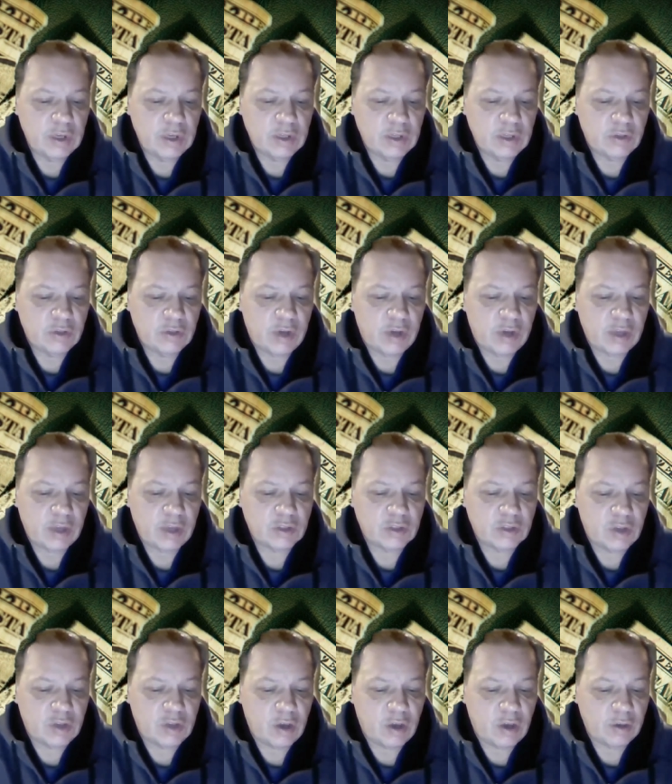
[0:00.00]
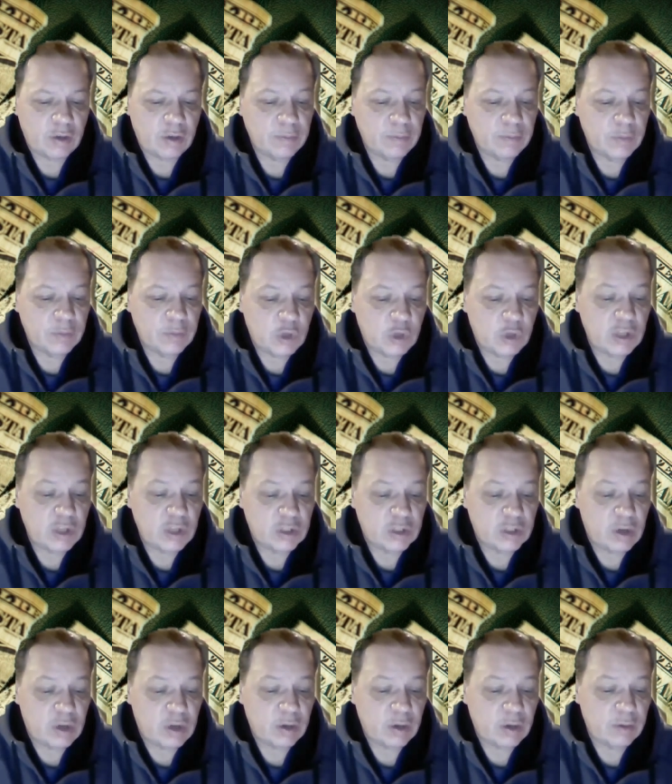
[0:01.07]
track stock trade
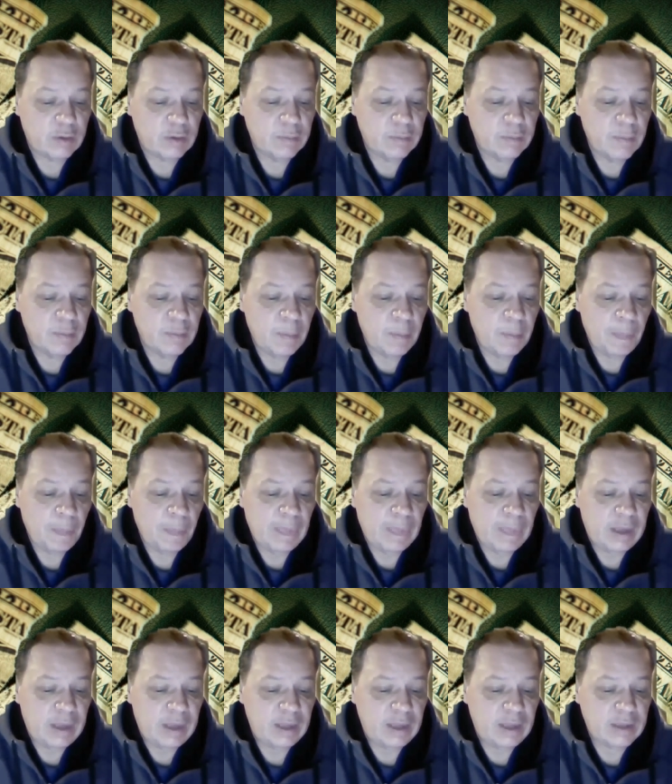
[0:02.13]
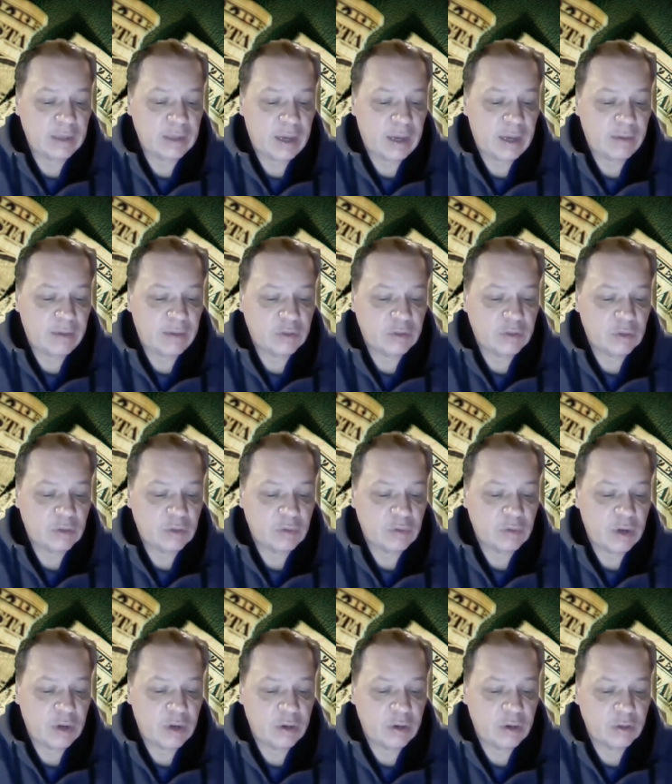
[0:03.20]
stock. Days after
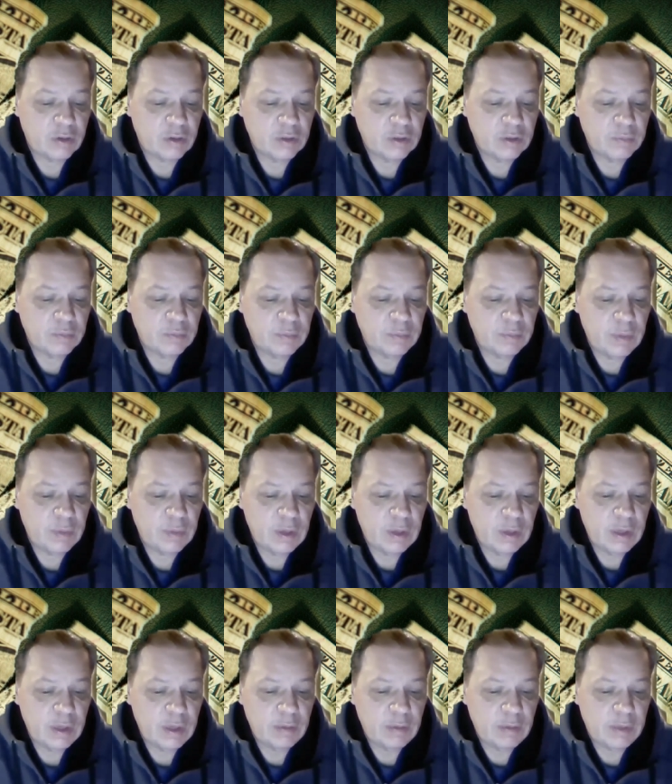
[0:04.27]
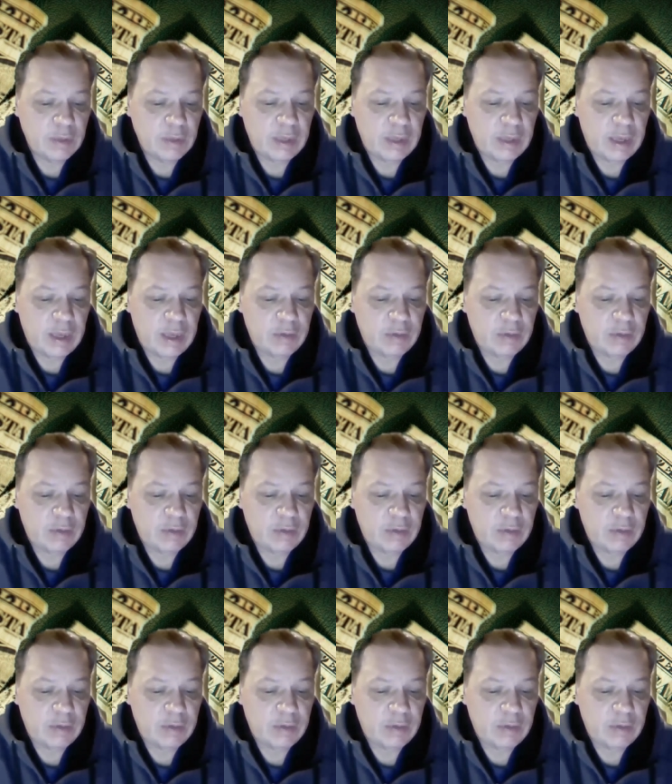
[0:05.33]
redditors began